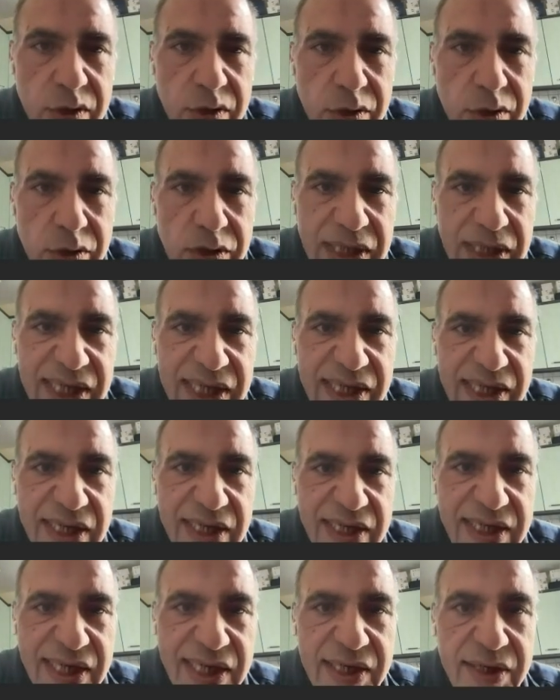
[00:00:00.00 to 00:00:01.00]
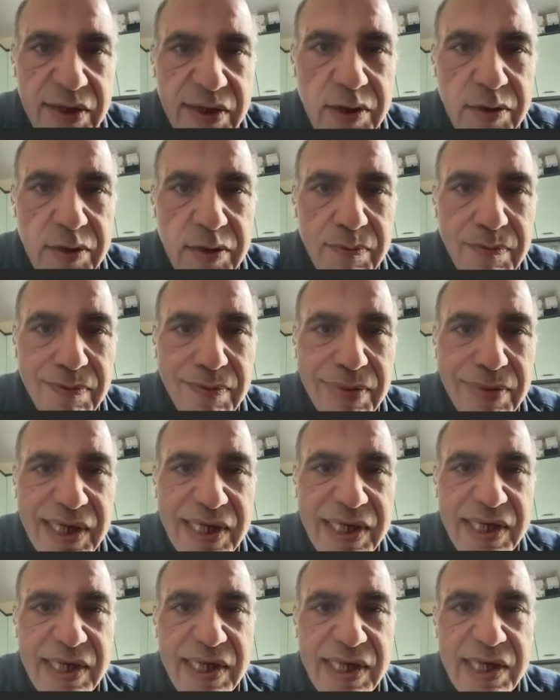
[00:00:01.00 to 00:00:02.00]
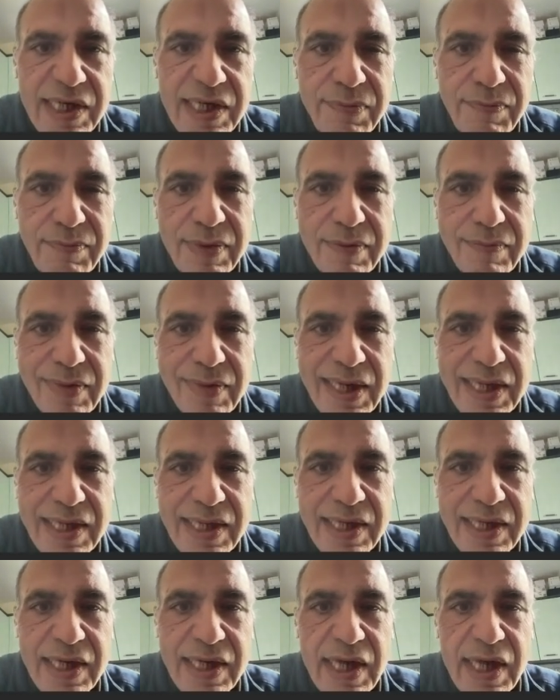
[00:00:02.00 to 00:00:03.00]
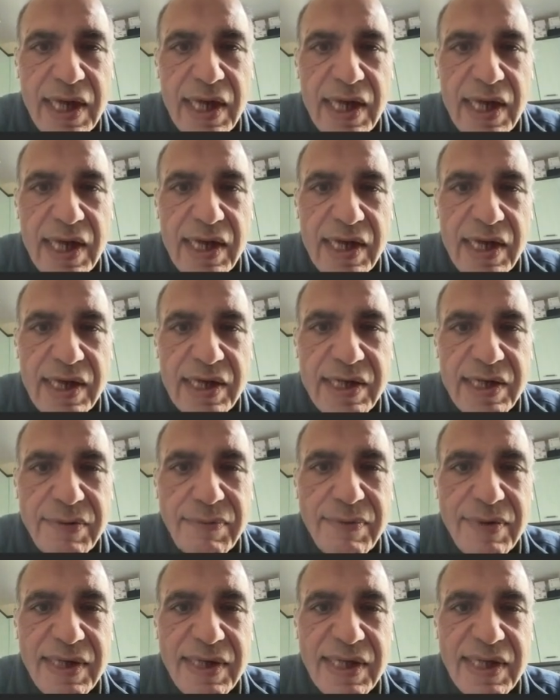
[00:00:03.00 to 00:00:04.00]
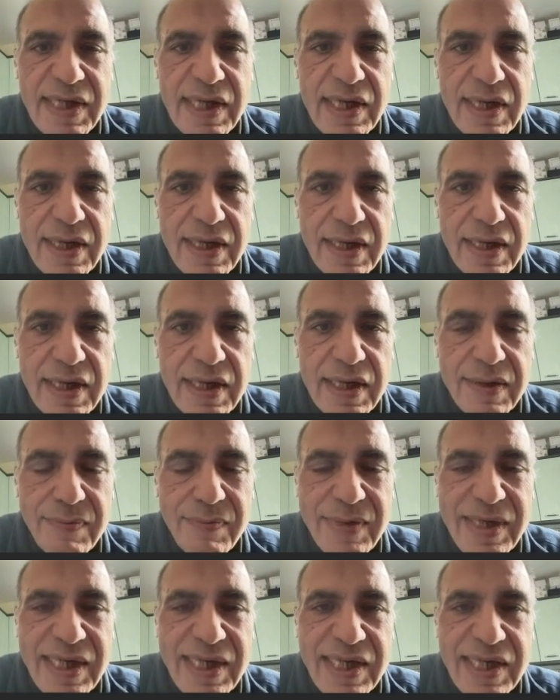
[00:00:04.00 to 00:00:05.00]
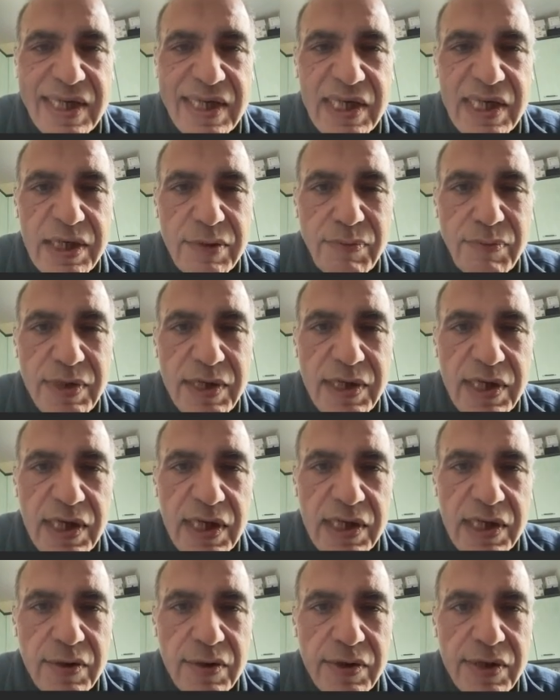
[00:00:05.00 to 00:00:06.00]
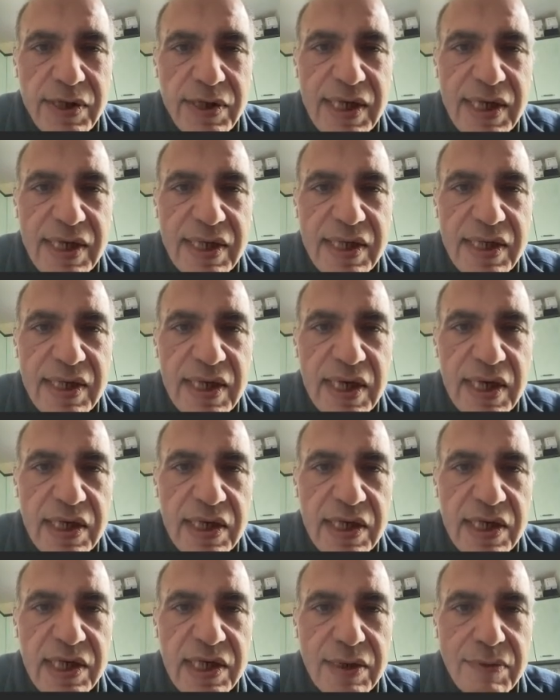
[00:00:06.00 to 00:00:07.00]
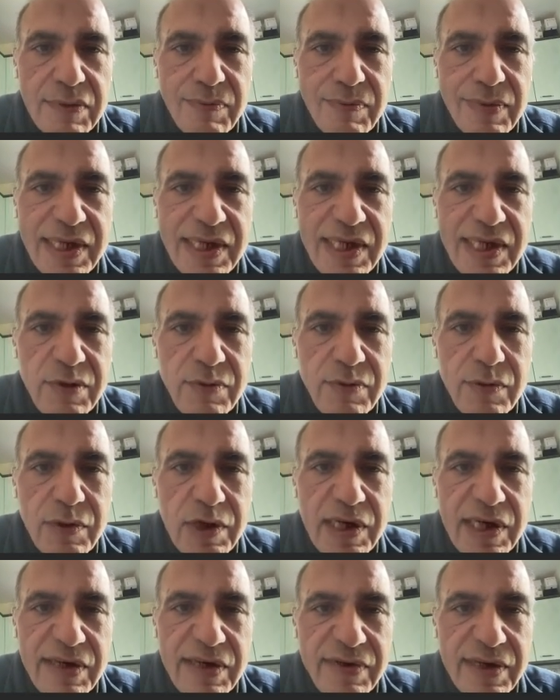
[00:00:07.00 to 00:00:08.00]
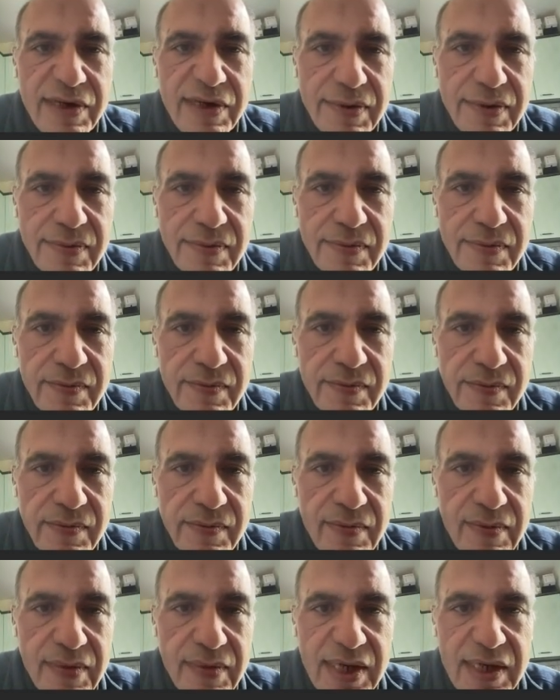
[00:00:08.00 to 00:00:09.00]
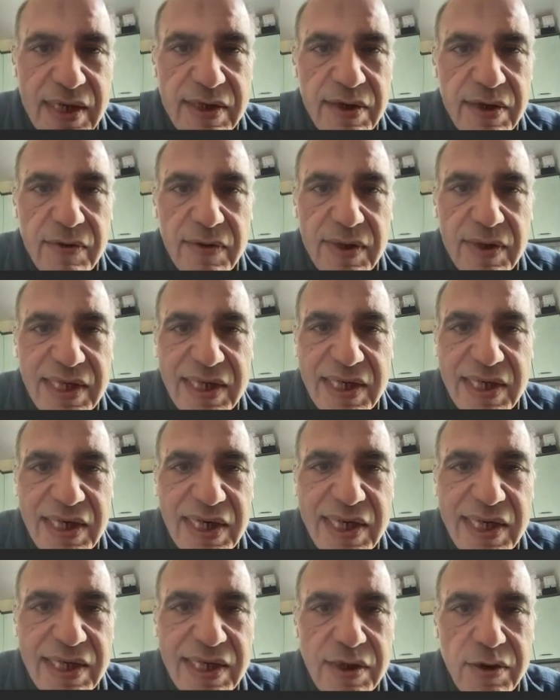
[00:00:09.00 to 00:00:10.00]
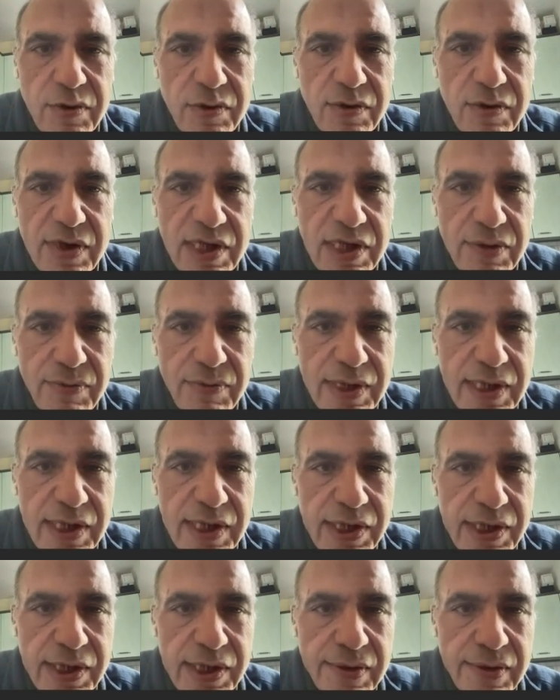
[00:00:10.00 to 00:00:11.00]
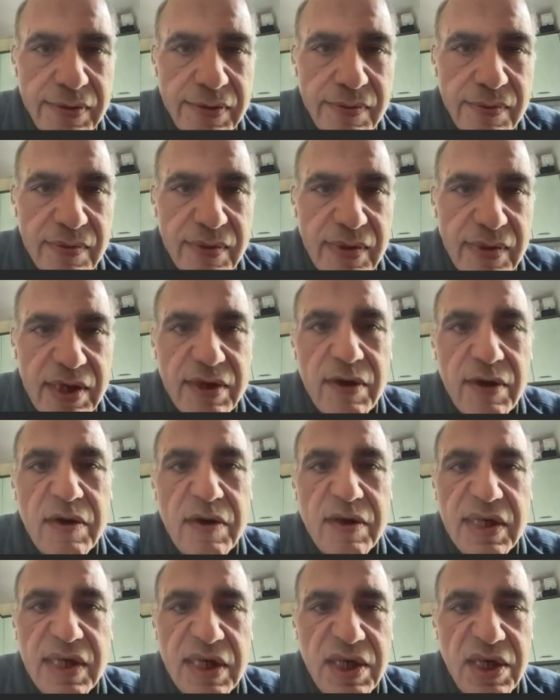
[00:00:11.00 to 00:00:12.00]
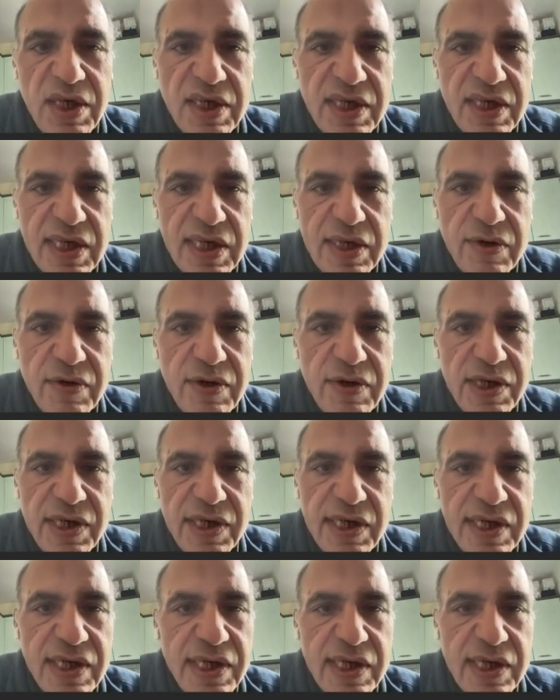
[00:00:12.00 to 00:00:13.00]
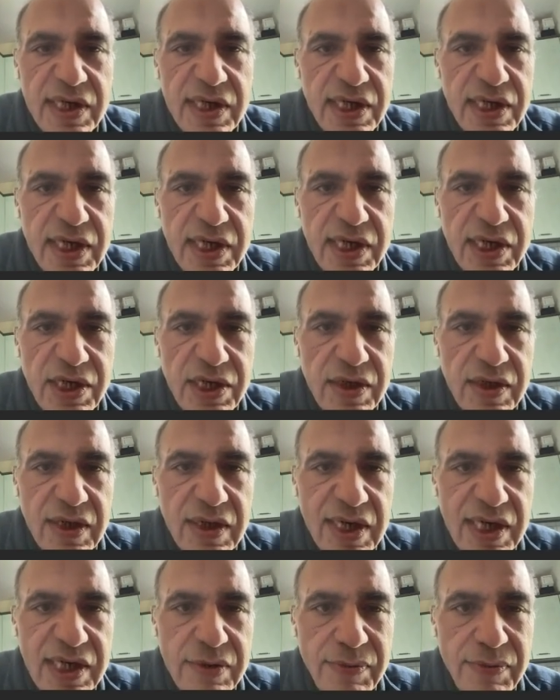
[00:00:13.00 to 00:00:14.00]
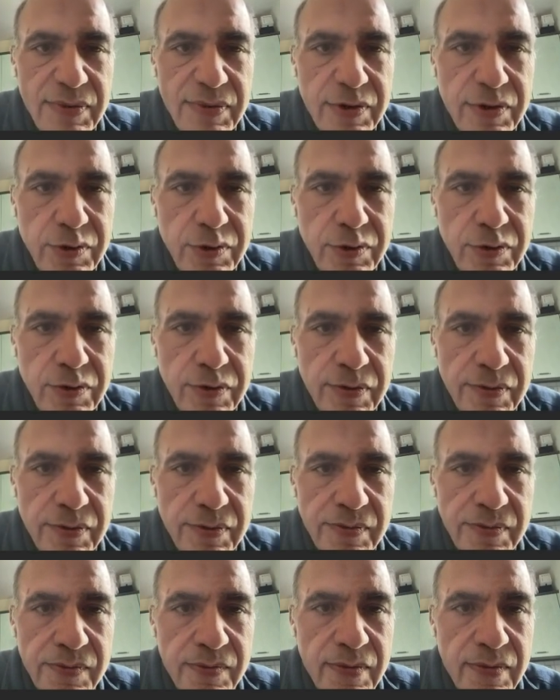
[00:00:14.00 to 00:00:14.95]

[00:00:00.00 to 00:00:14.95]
neuronasal sensor plus a RIP belt. RIP means respiratory inductance plethysmography. So it's related to respiration. The oxygen saturation is a traditional SpO2.